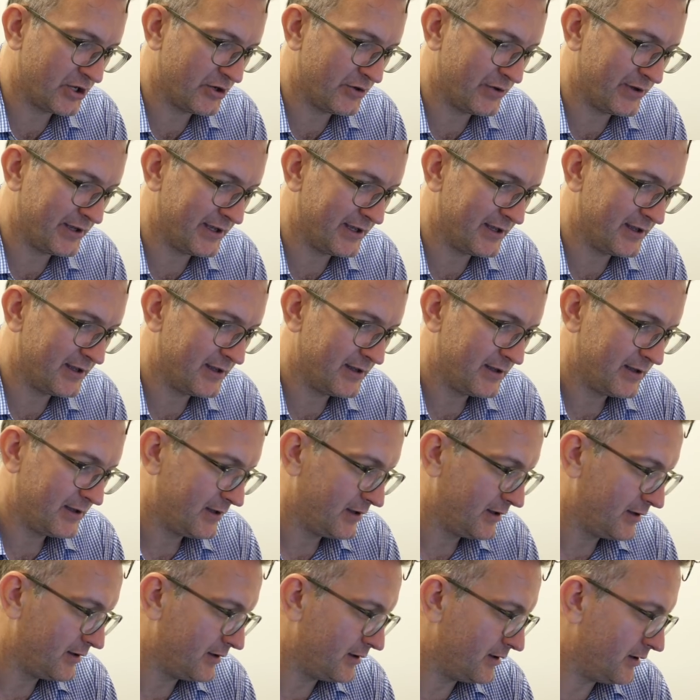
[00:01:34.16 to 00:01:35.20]
go here.
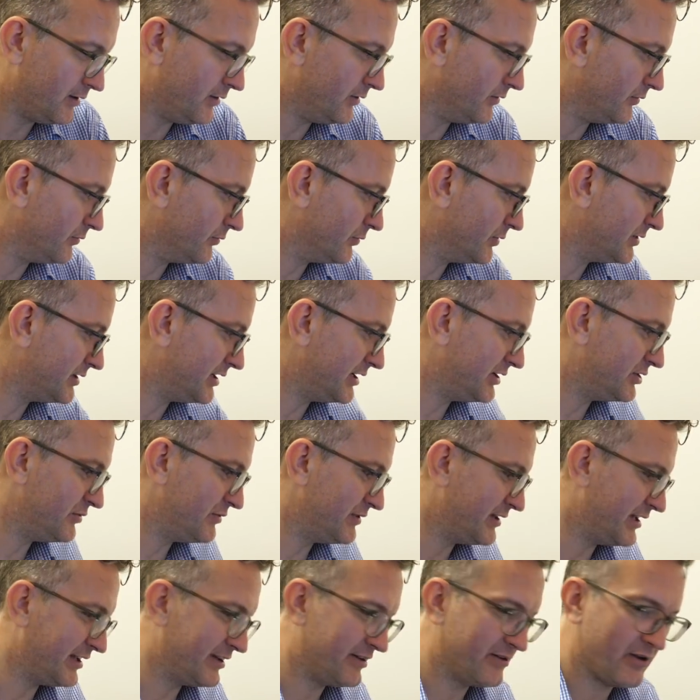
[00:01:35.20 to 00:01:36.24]
Oh, what did I do
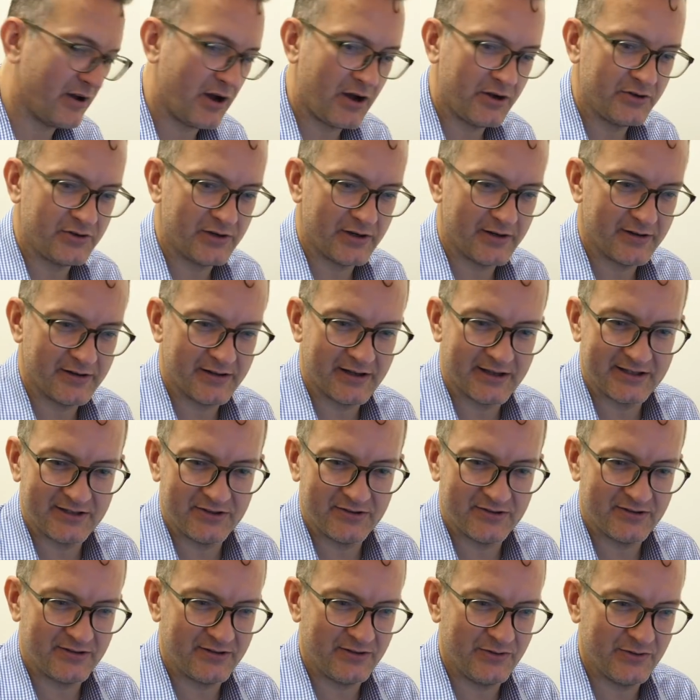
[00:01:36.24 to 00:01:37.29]
with that hard drive, that
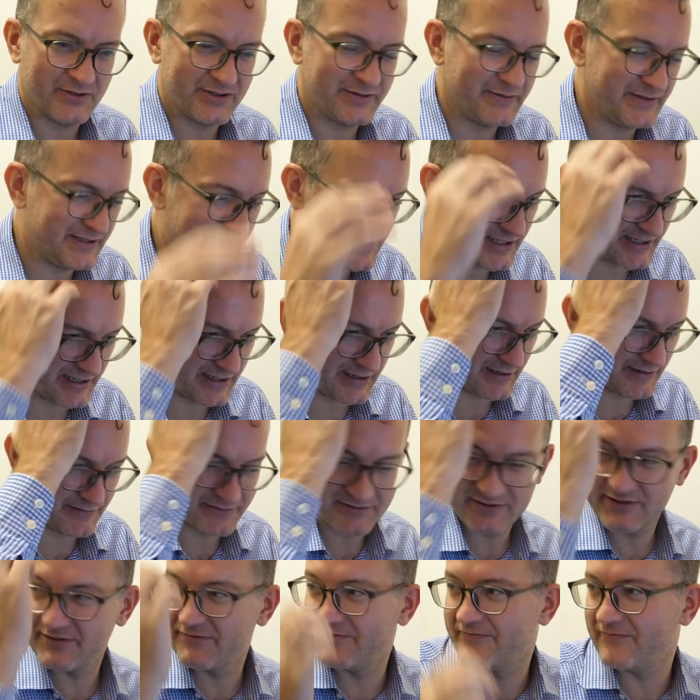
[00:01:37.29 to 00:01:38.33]
USB stick? I
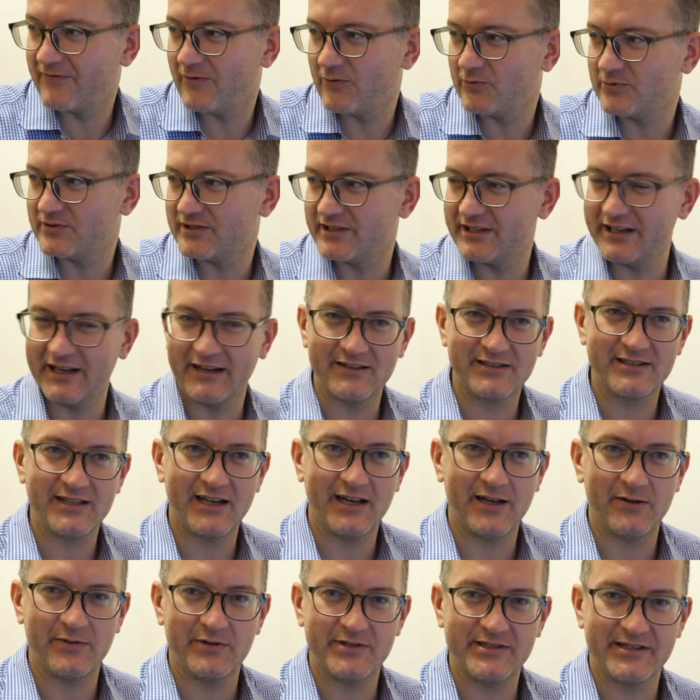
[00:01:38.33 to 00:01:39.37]
was flaunting it
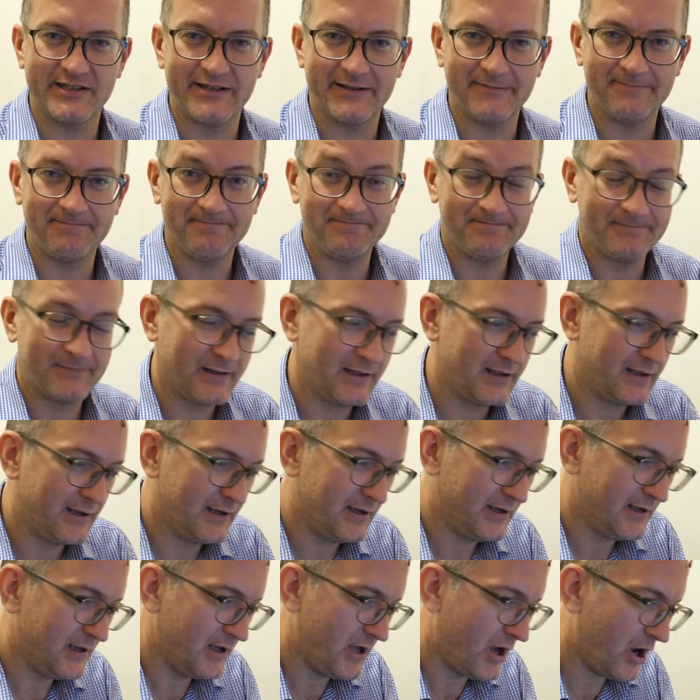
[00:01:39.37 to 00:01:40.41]
outside, wasn't I?
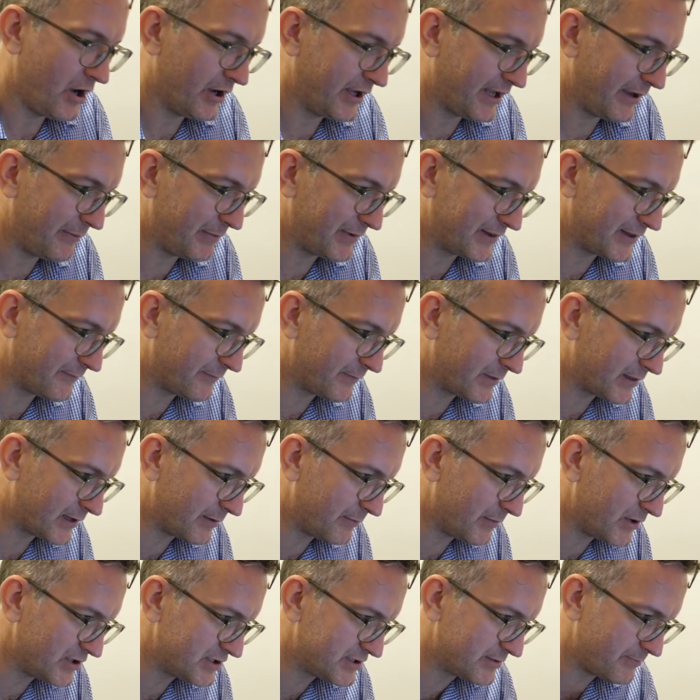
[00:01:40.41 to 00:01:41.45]
Okay, but the
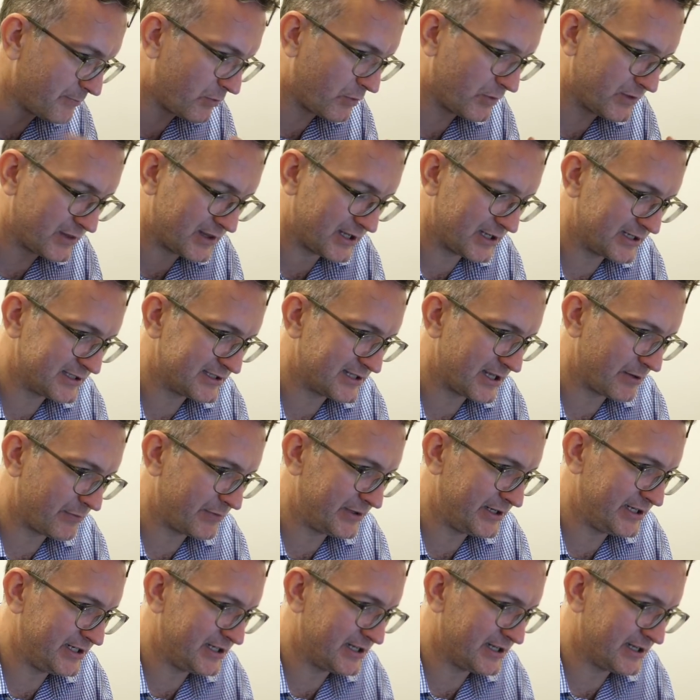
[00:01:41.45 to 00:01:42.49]
most important thing is that we
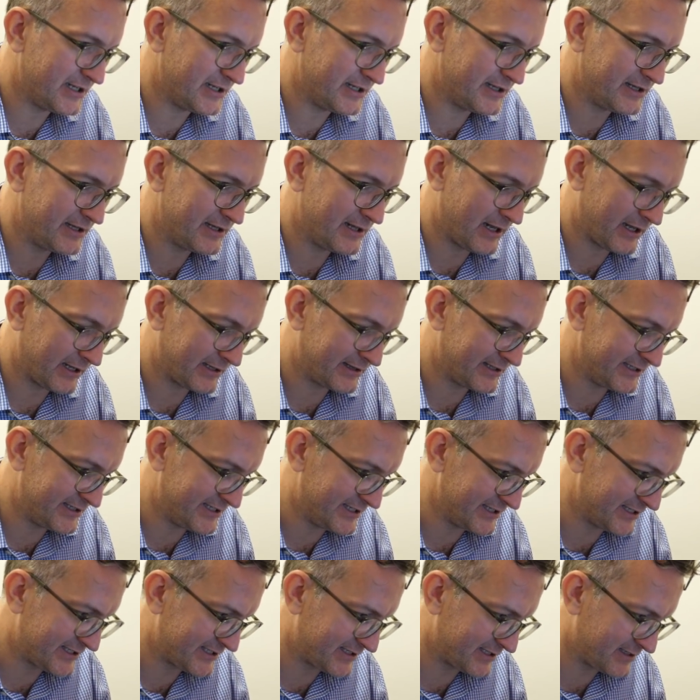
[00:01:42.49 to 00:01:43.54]
need the
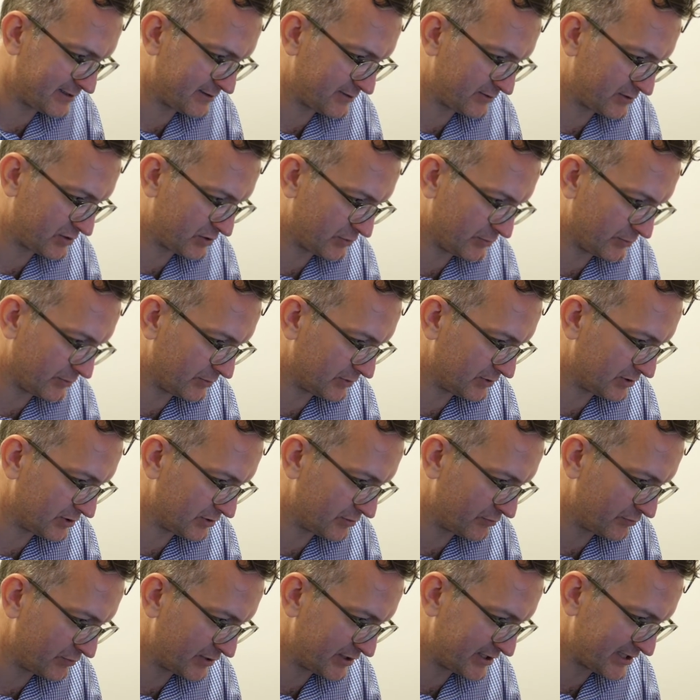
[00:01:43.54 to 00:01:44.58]
disk tool
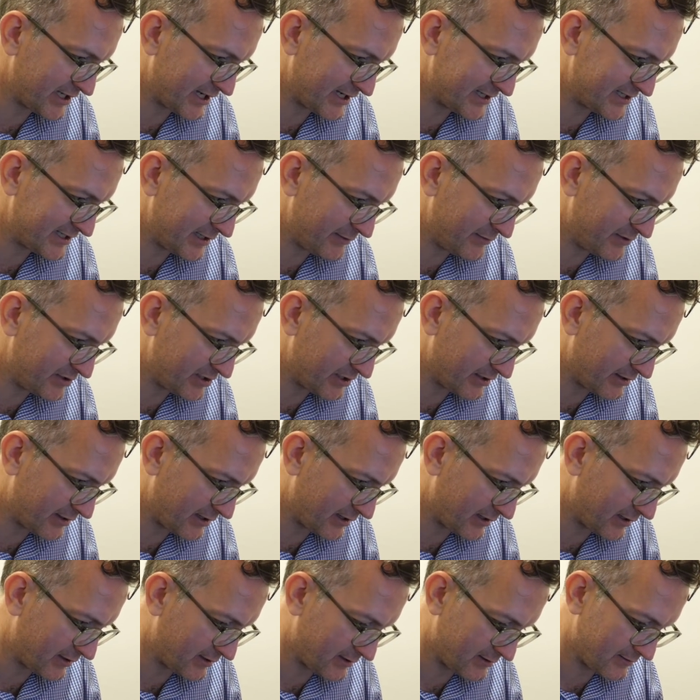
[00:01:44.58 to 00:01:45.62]
to resize the image, I
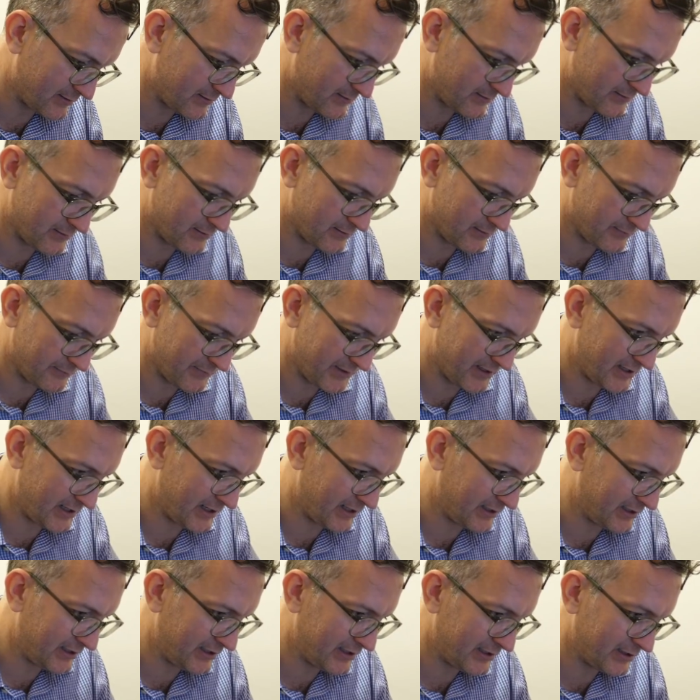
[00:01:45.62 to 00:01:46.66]
think. Oh man,
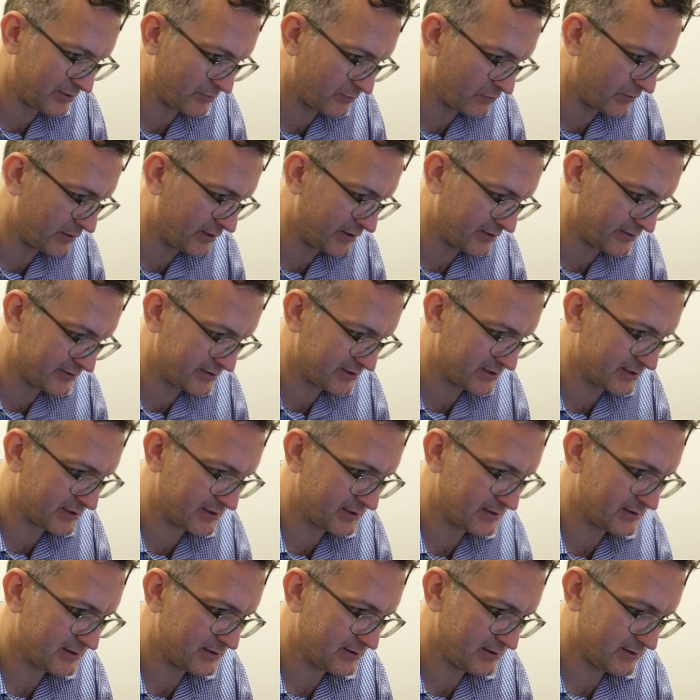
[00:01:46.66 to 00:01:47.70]
how do you get the Windows? Start
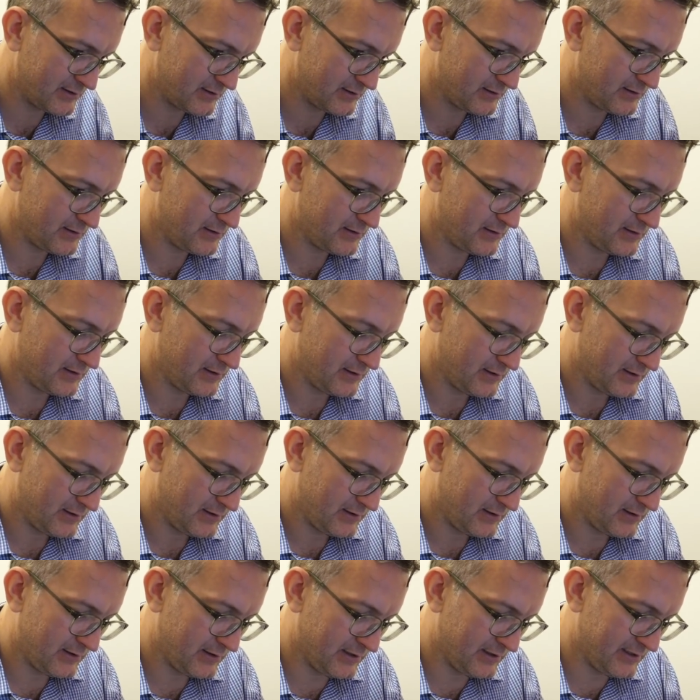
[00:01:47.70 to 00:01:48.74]
typing.
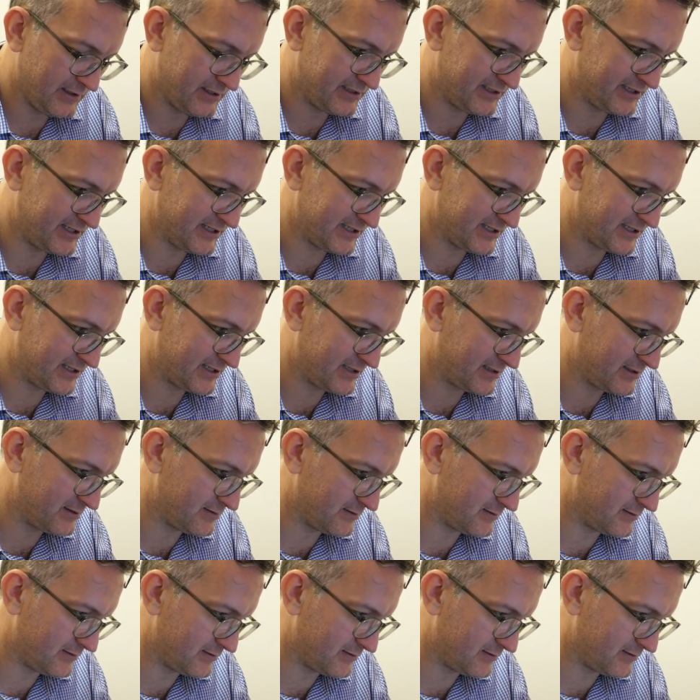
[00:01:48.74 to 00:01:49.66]
Disk